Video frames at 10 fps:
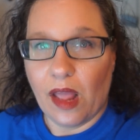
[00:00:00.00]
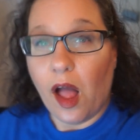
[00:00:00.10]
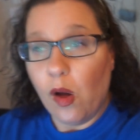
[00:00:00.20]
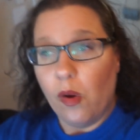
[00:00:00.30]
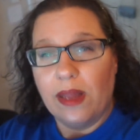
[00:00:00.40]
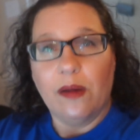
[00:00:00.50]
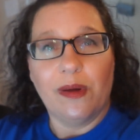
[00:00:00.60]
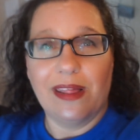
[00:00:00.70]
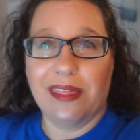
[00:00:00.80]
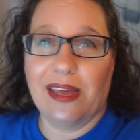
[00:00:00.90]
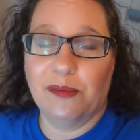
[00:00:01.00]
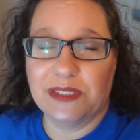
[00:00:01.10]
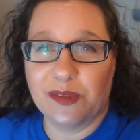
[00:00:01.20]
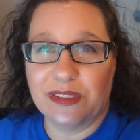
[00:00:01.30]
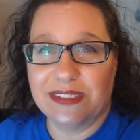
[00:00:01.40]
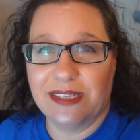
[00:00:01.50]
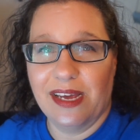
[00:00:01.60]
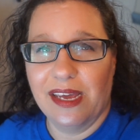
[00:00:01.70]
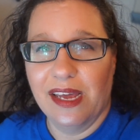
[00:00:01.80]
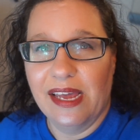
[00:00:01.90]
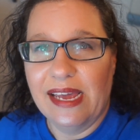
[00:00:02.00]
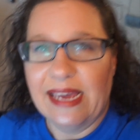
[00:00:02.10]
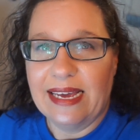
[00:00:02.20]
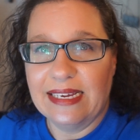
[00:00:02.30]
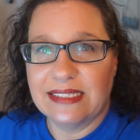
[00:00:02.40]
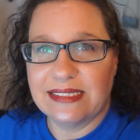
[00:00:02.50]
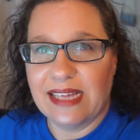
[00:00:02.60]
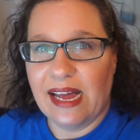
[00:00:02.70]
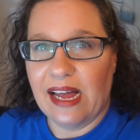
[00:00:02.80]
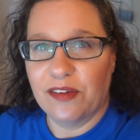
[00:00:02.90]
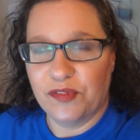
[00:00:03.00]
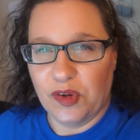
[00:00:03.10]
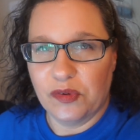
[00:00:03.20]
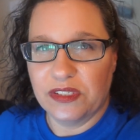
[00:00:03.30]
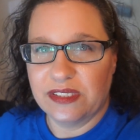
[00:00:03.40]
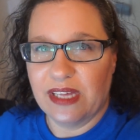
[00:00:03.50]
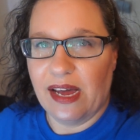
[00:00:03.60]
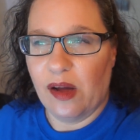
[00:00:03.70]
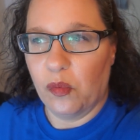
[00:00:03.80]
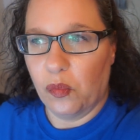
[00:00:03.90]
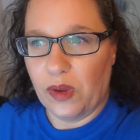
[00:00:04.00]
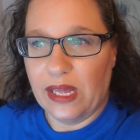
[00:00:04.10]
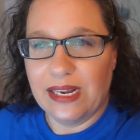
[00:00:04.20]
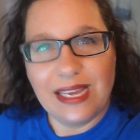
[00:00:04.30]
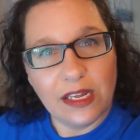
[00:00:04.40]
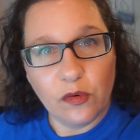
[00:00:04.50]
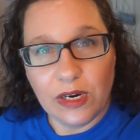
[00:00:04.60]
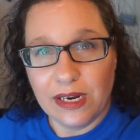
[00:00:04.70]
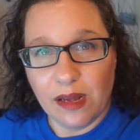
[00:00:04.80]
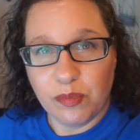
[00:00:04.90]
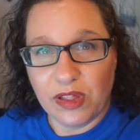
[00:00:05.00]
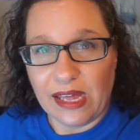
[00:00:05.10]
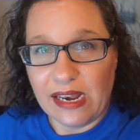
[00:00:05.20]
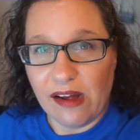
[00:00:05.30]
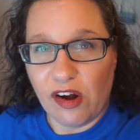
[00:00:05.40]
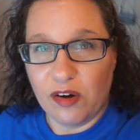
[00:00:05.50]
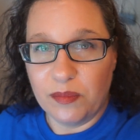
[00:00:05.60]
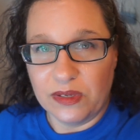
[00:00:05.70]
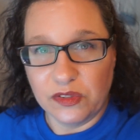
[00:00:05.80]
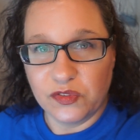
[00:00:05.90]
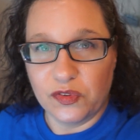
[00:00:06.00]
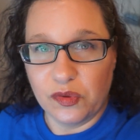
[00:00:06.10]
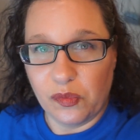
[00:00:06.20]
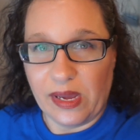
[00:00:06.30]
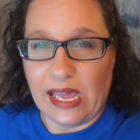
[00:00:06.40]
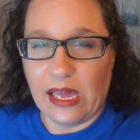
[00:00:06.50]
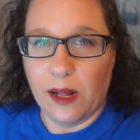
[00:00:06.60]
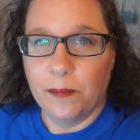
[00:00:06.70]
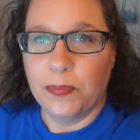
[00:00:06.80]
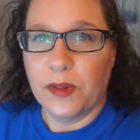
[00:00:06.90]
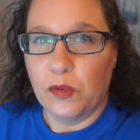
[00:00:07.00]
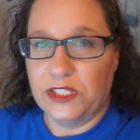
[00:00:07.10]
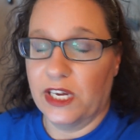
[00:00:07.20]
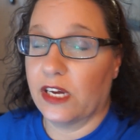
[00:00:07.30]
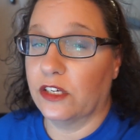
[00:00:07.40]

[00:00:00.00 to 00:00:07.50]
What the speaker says: oh, I know what I think I was going to say, is that I've noticed that when Henry and I plan out our meals for the week, we take a